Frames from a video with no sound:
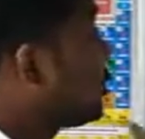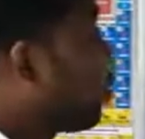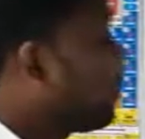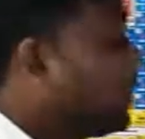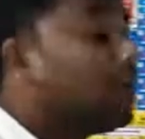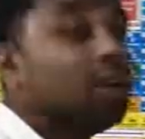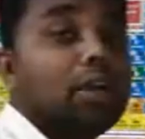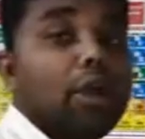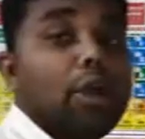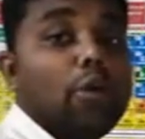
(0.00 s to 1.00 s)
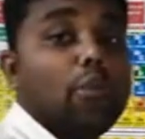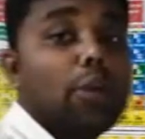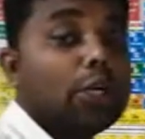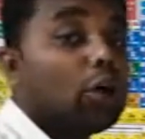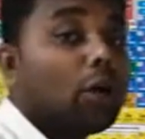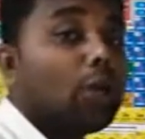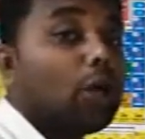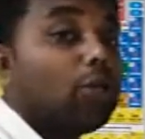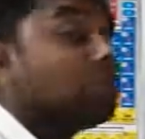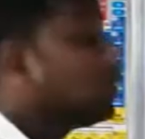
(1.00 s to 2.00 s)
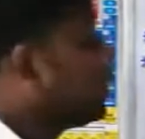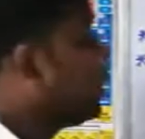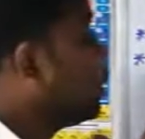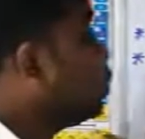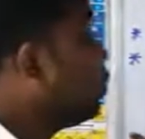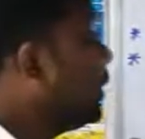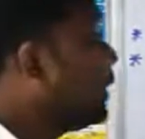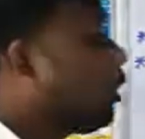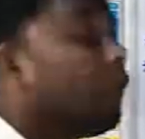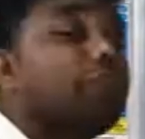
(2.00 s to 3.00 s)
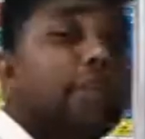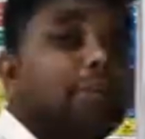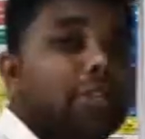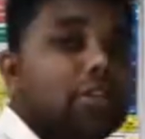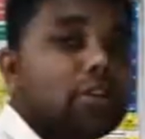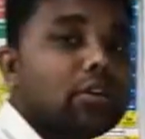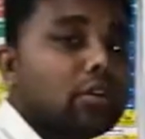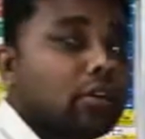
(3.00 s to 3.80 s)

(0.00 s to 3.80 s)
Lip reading: topic, we will talk about the unit of temperature.